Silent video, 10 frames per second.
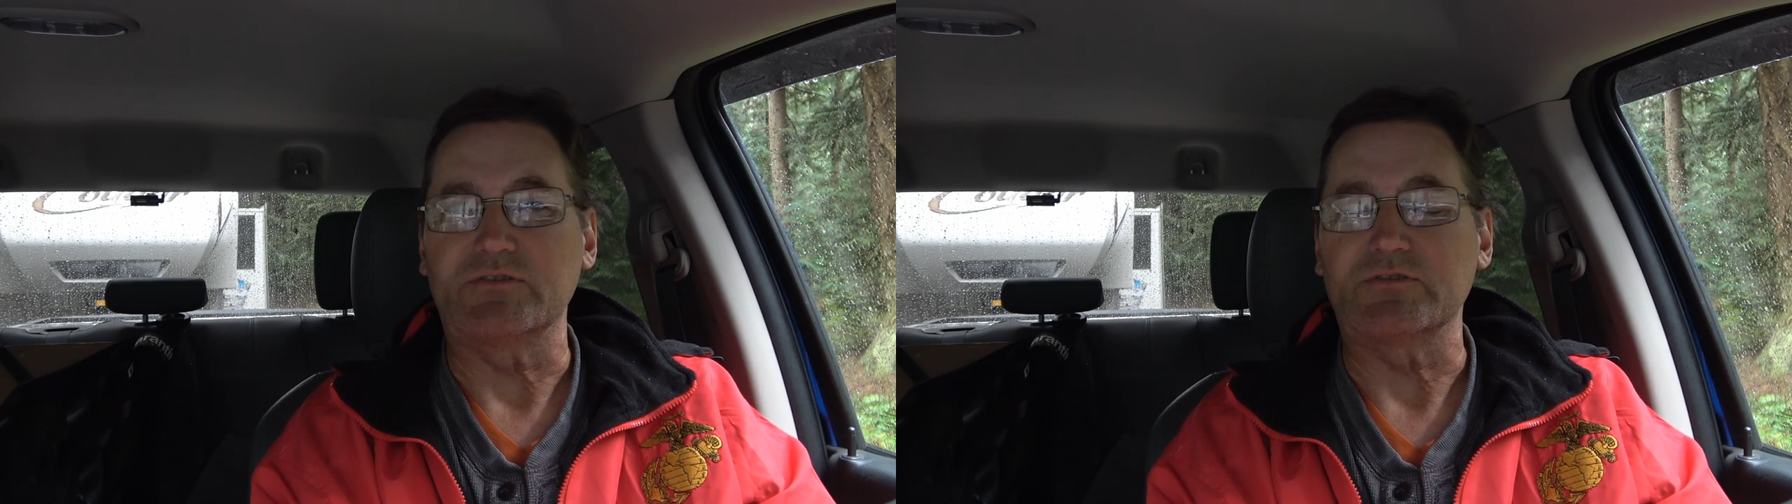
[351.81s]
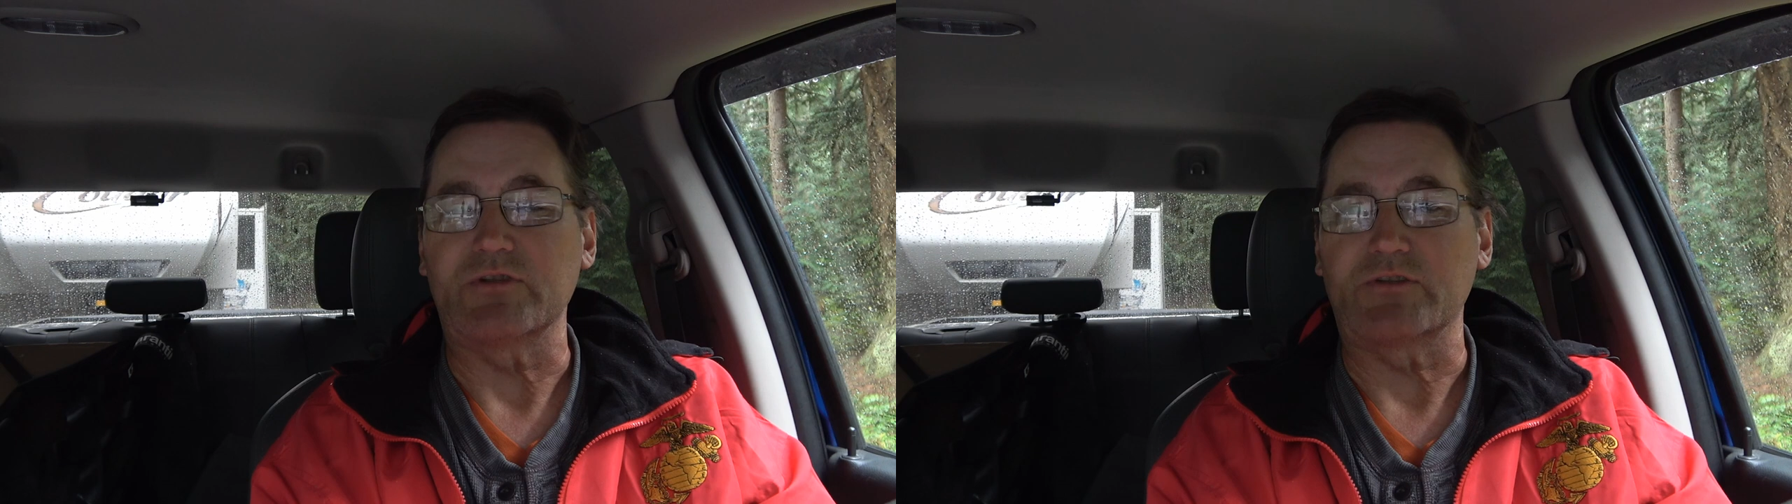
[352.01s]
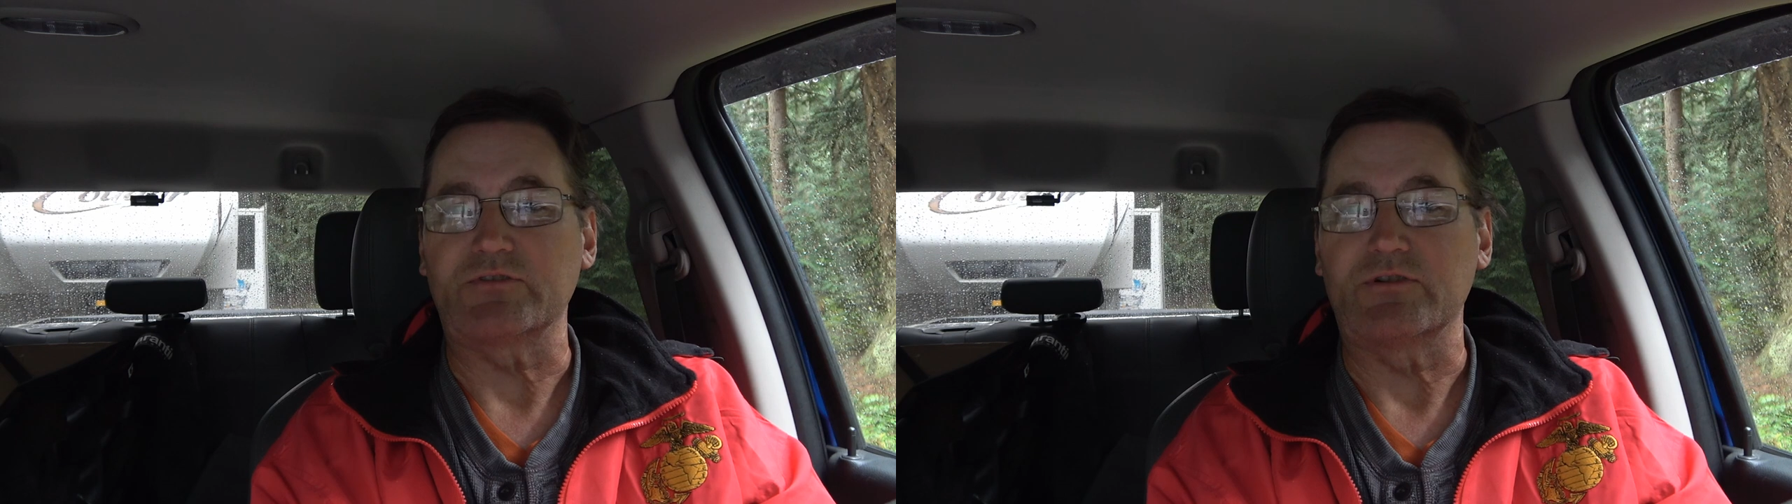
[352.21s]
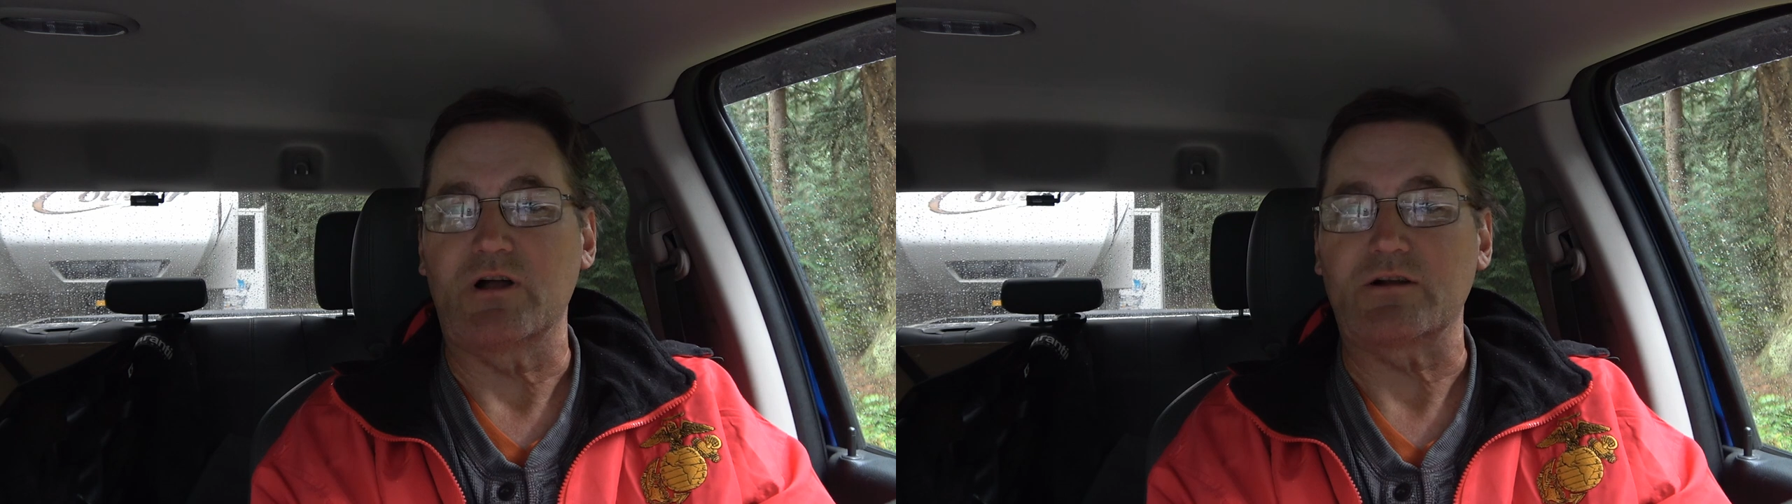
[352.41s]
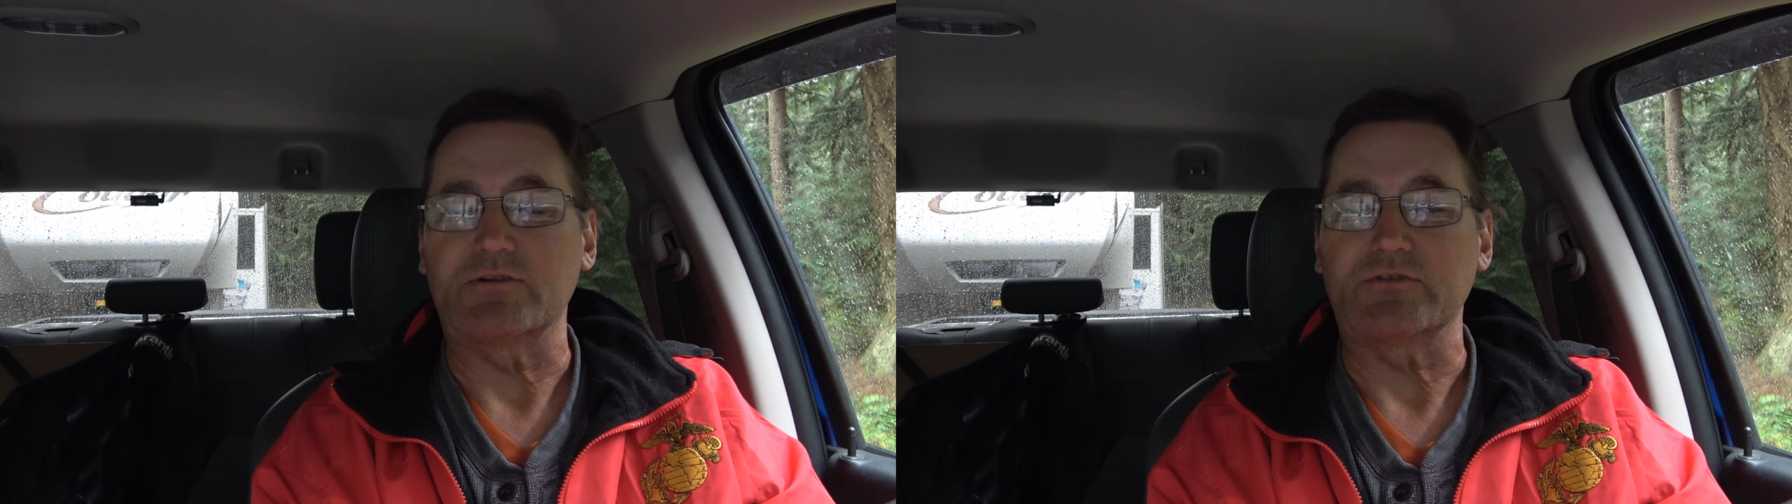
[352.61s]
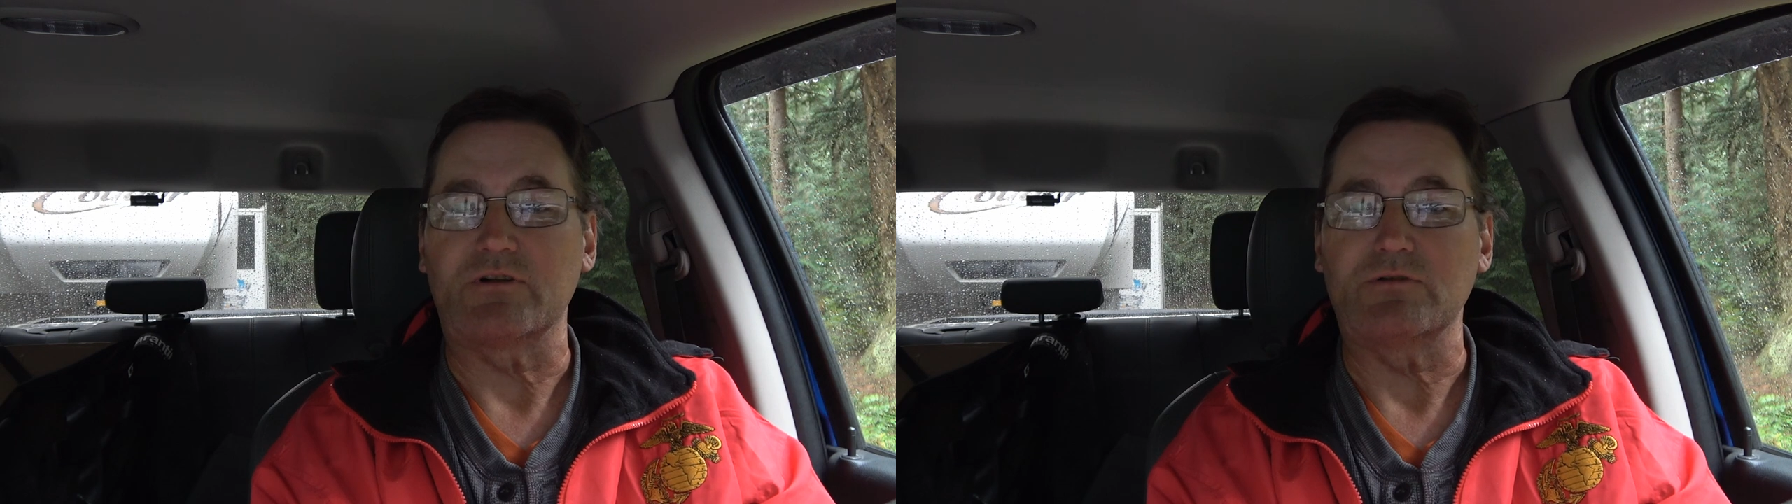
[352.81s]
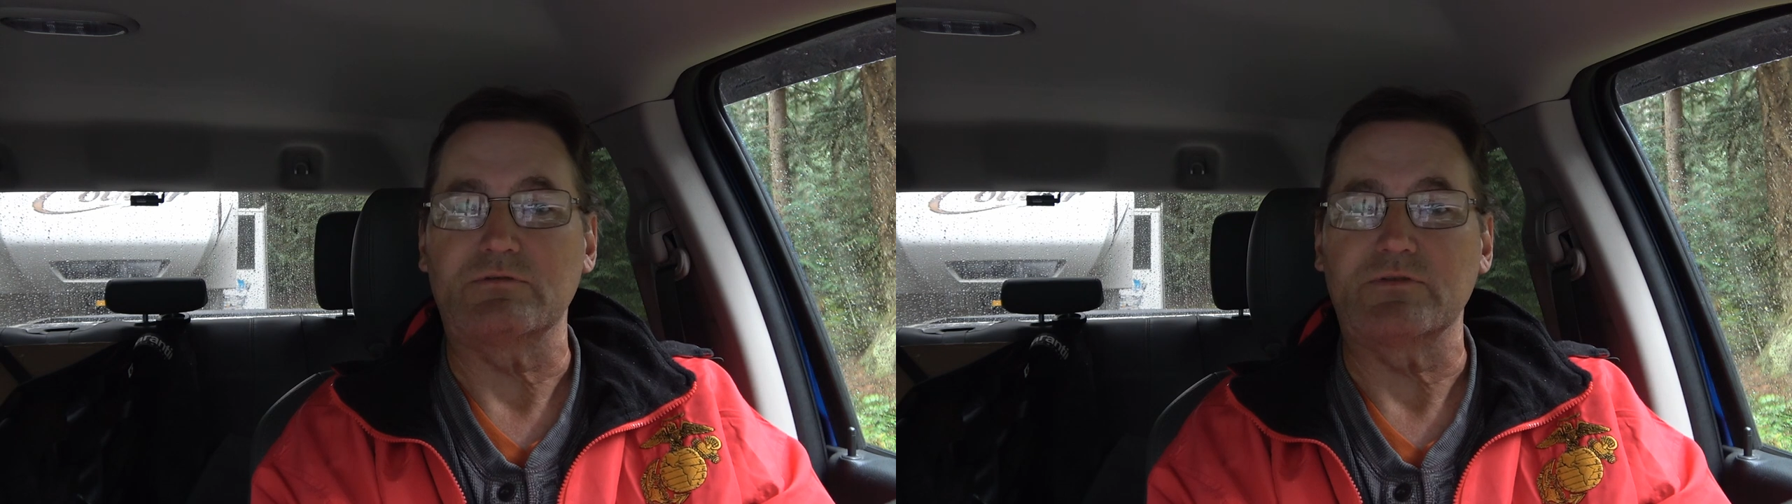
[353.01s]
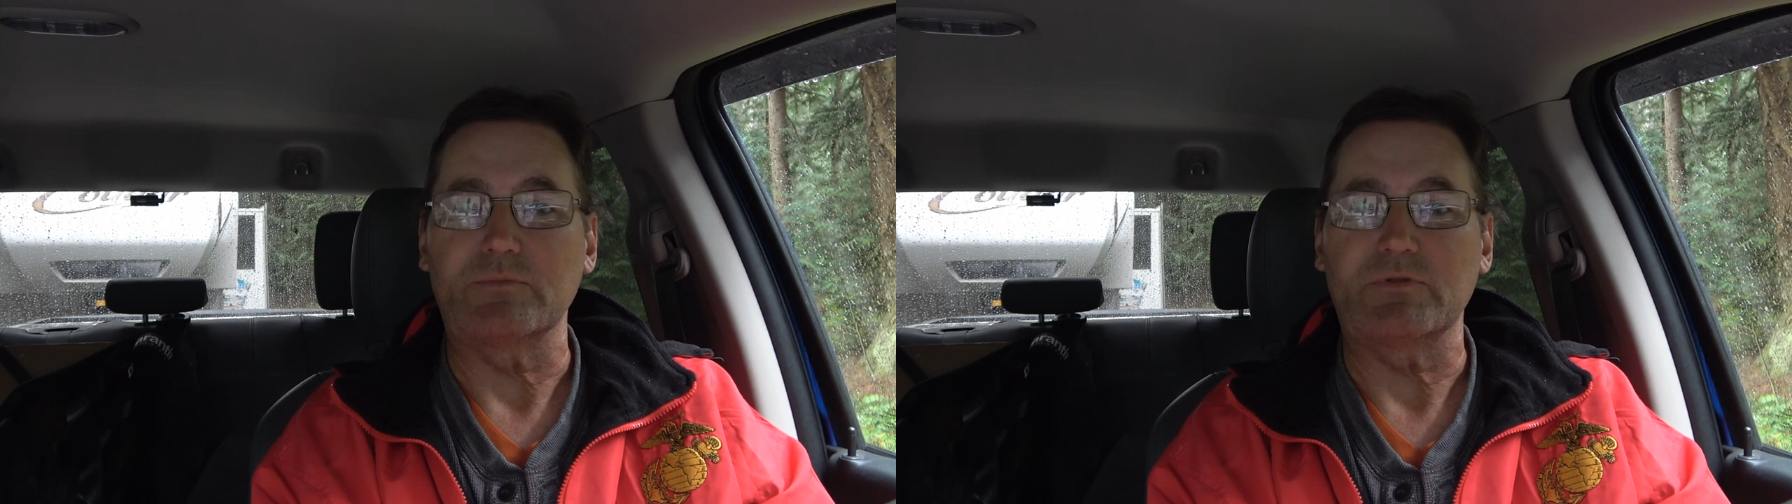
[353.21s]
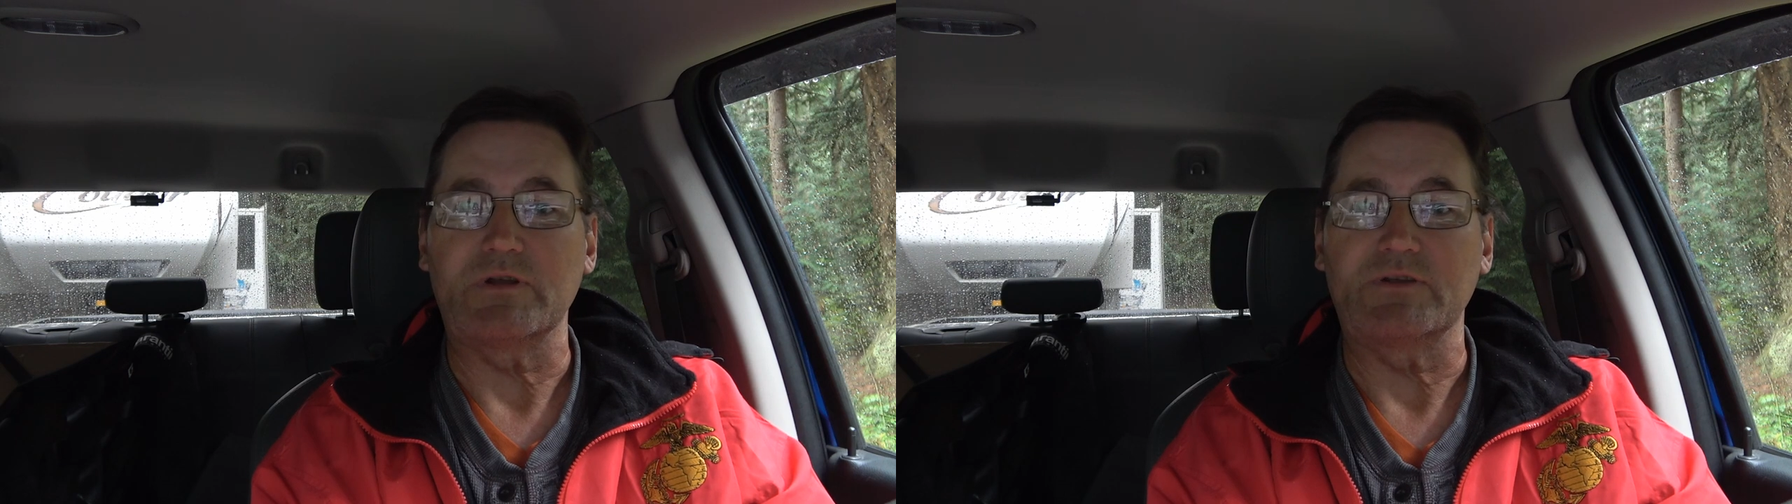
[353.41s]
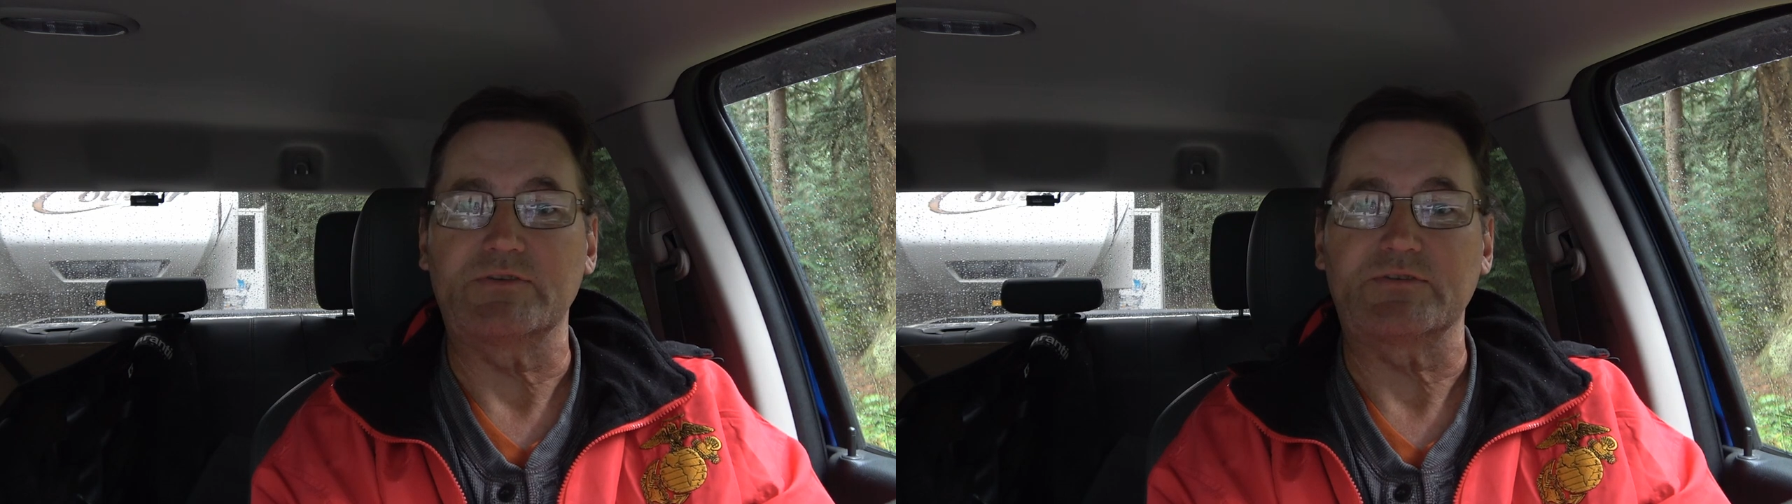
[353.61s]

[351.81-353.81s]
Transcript: there's lots of lockers all over the place.